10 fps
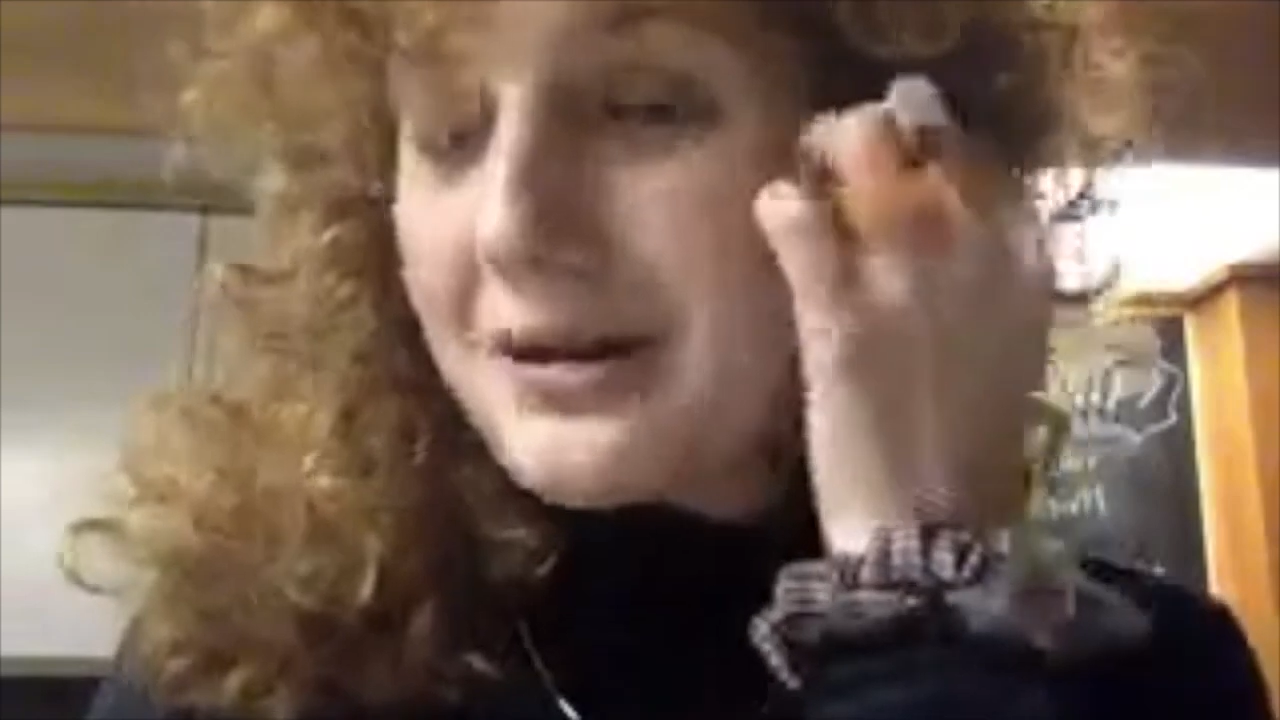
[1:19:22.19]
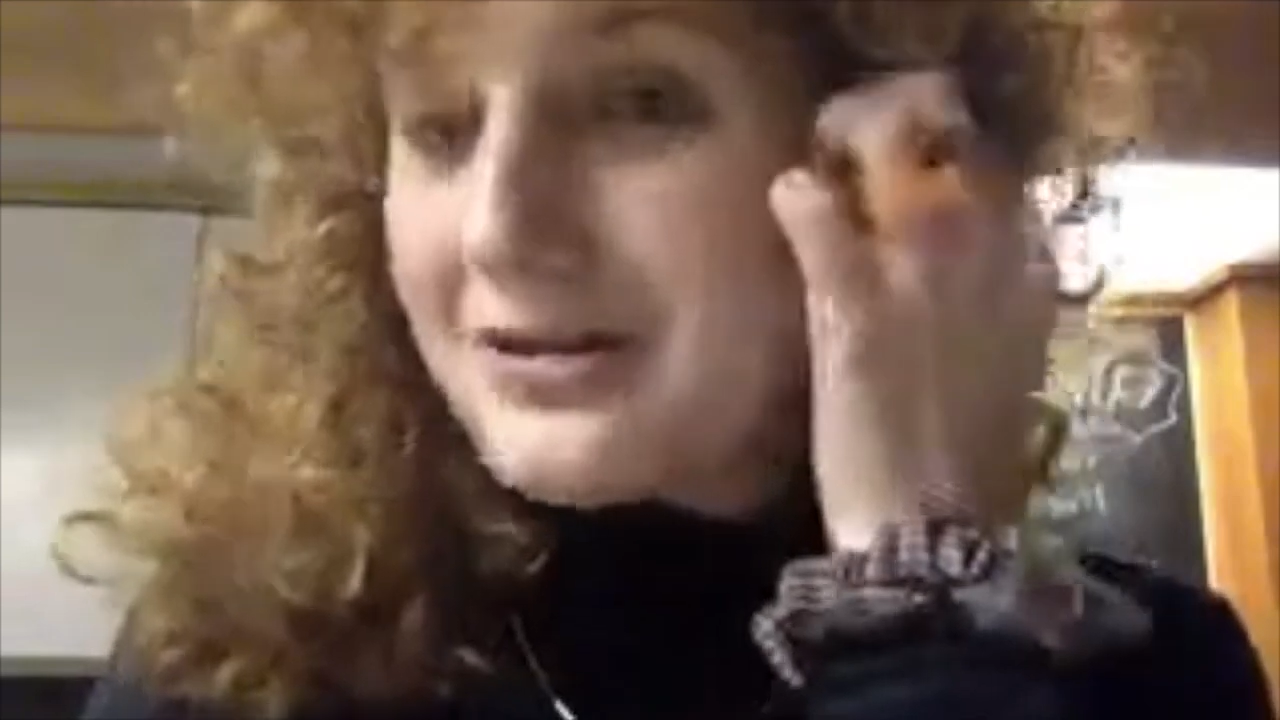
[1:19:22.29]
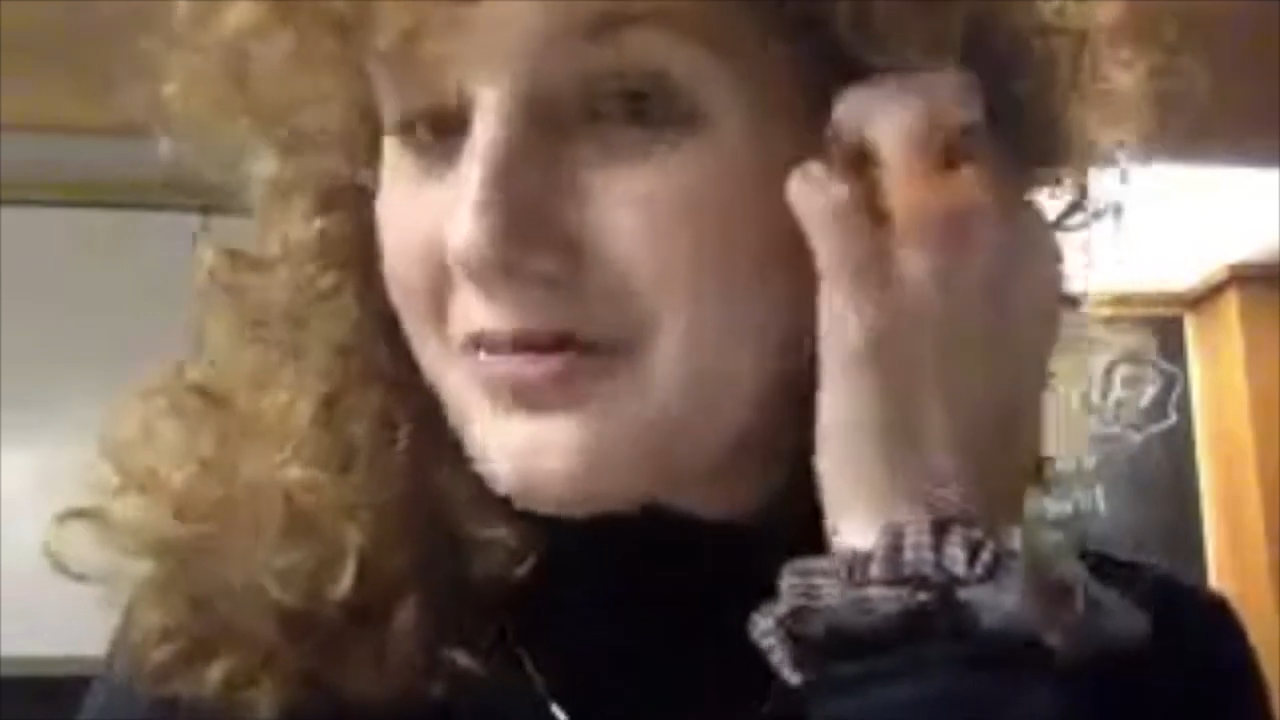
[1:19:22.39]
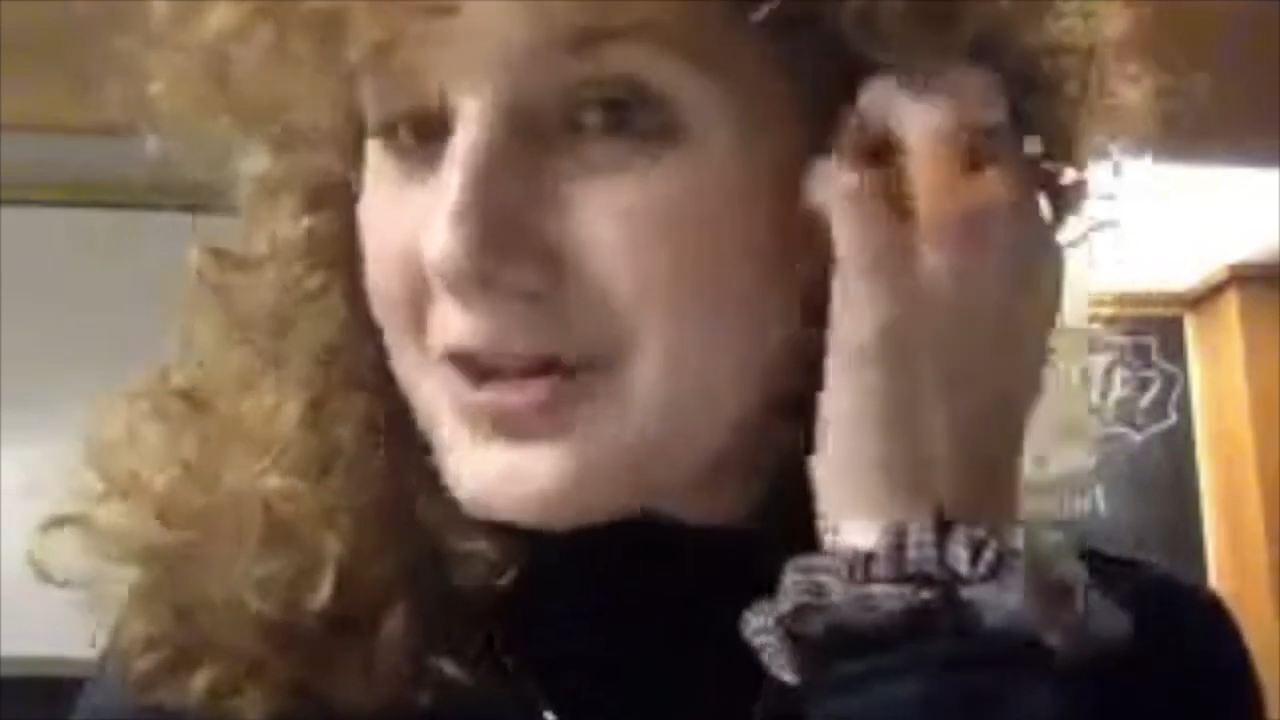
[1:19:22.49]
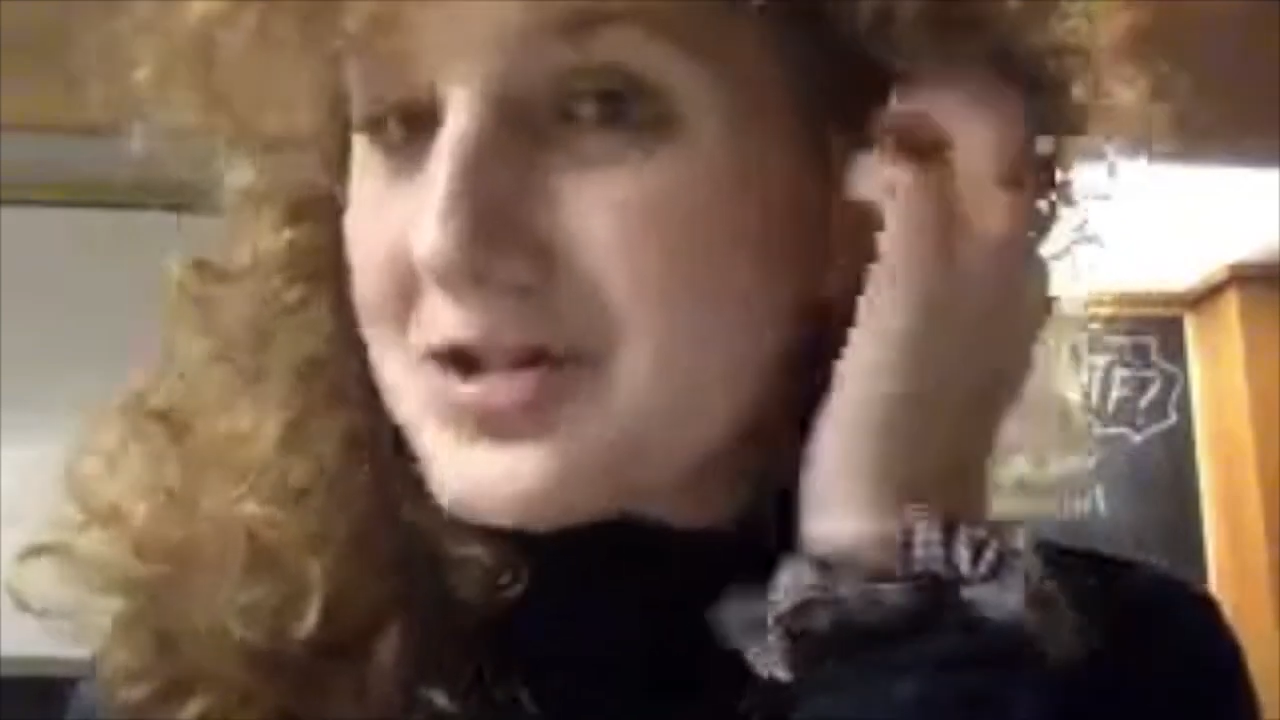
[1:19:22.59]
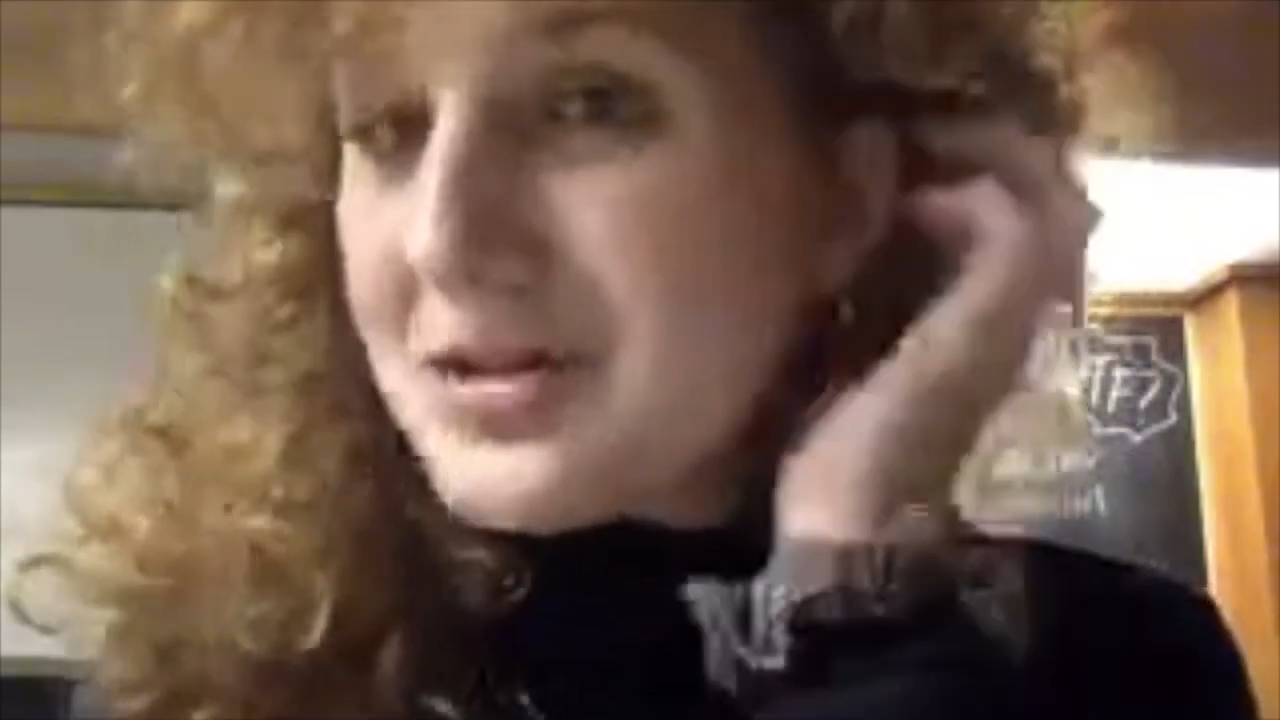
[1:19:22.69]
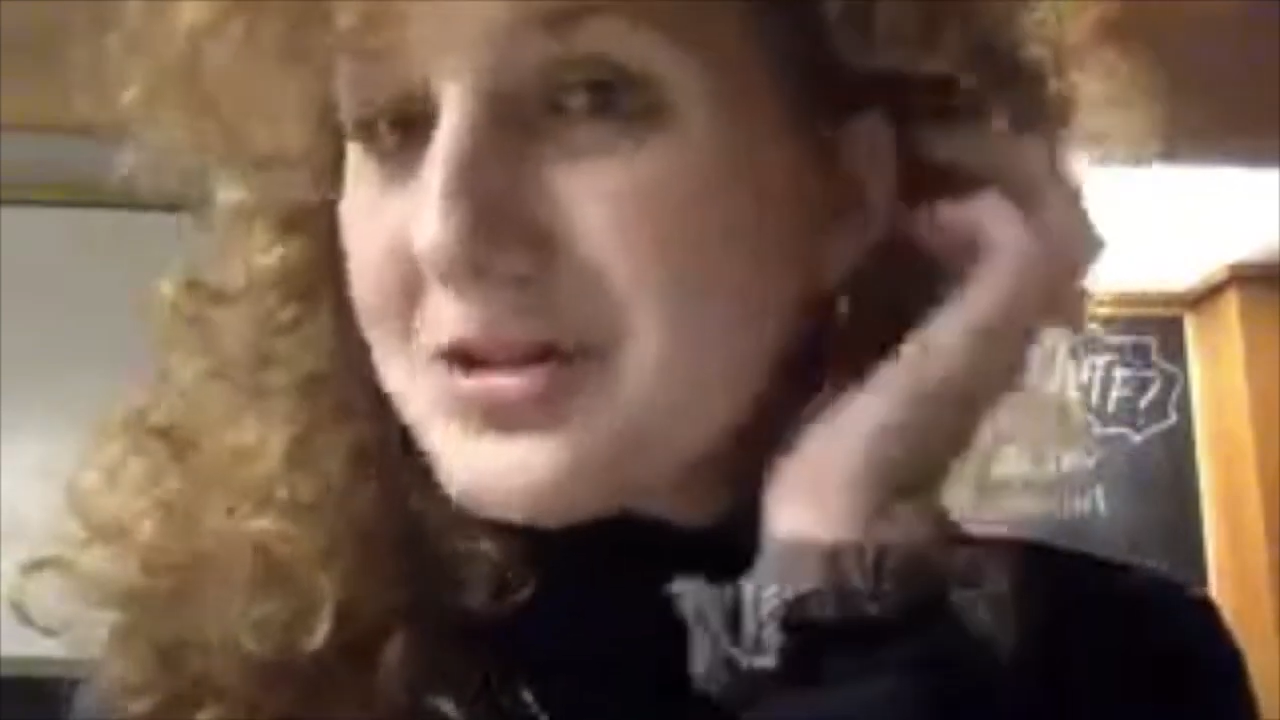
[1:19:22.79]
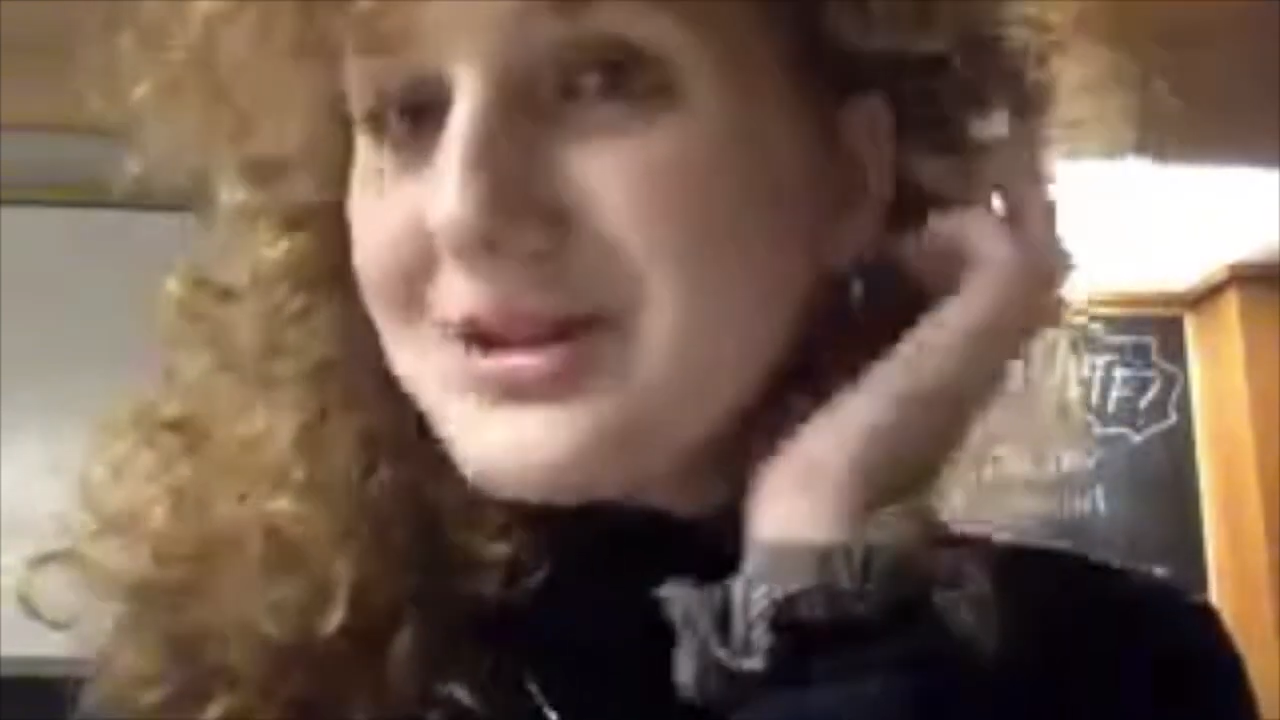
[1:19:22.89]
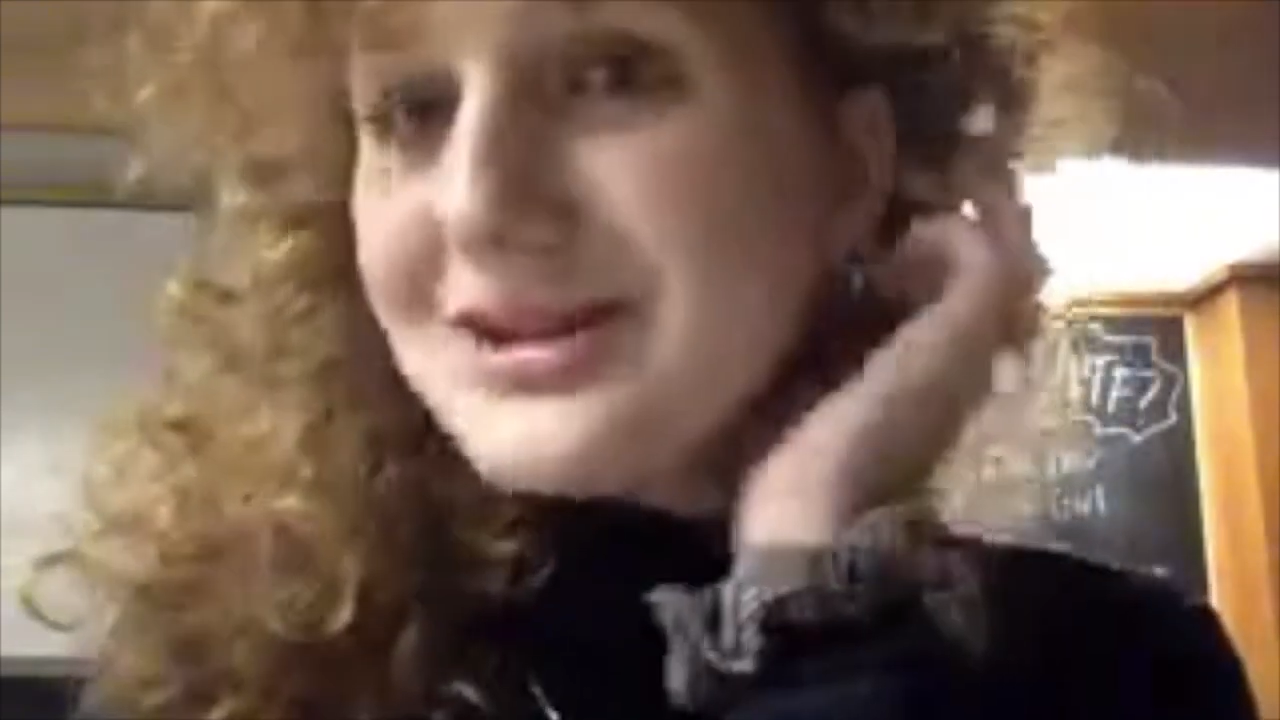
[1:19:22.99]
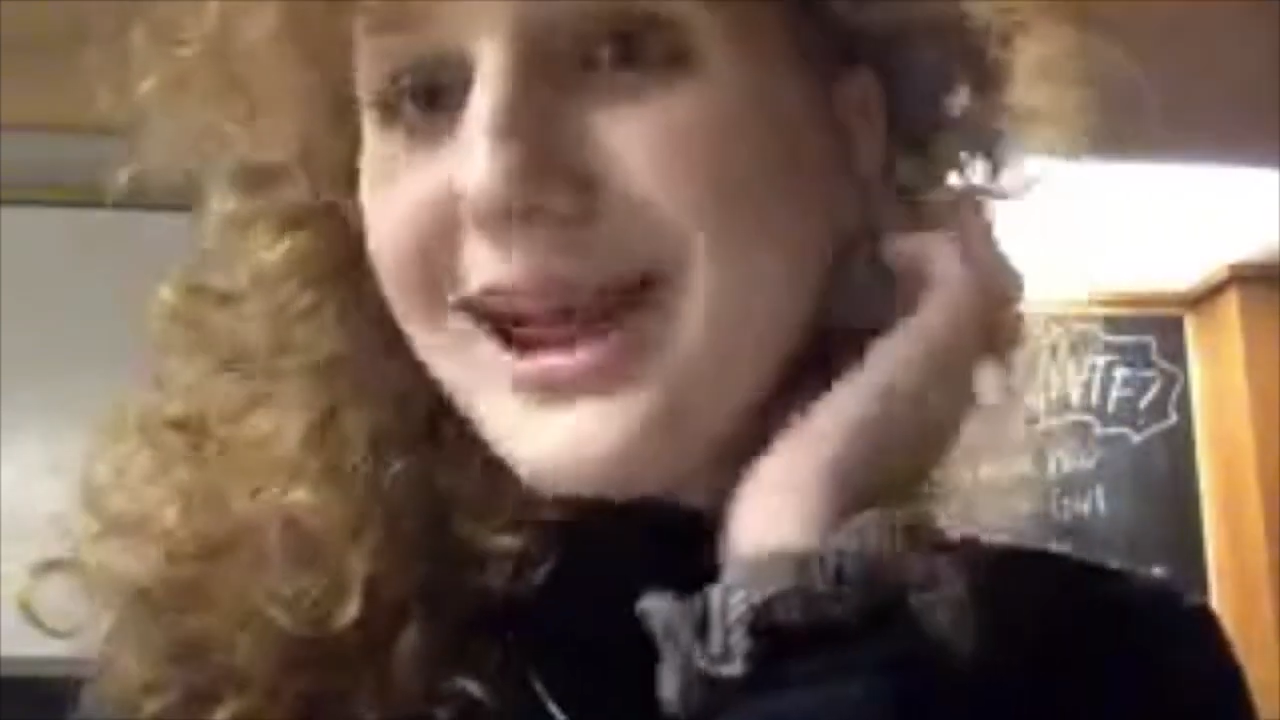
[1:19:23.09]

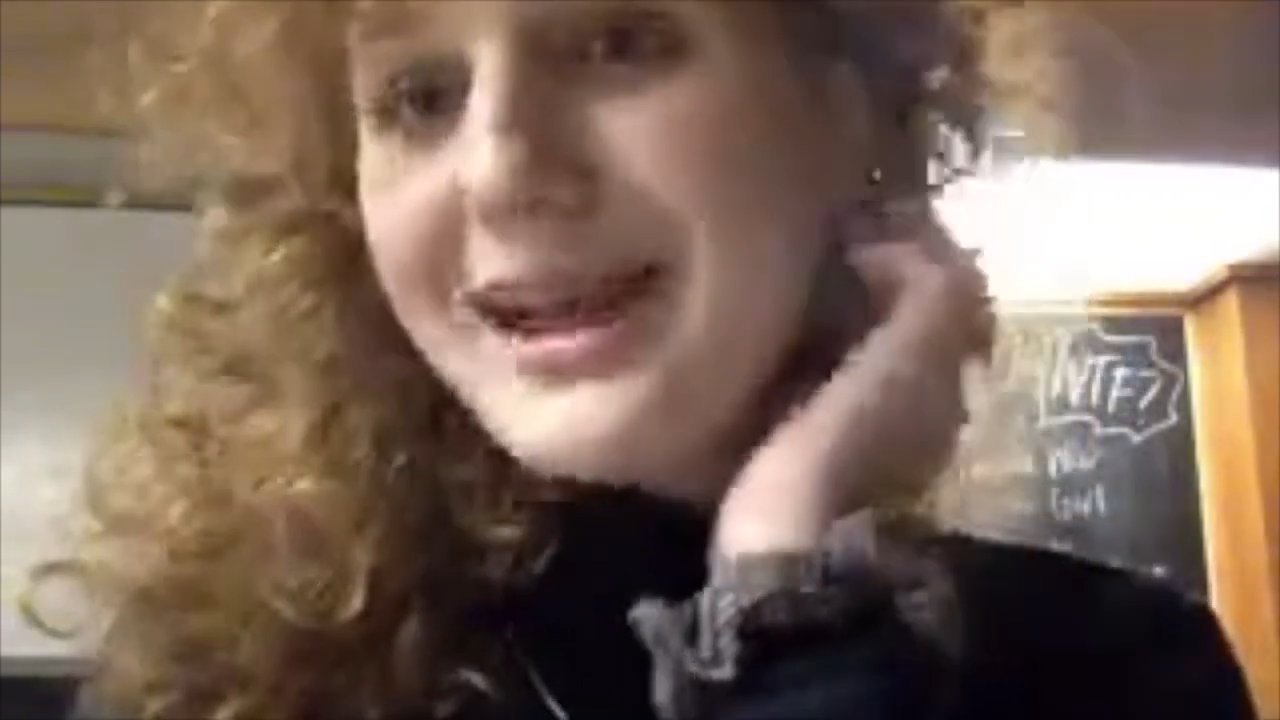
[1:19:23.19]
individuals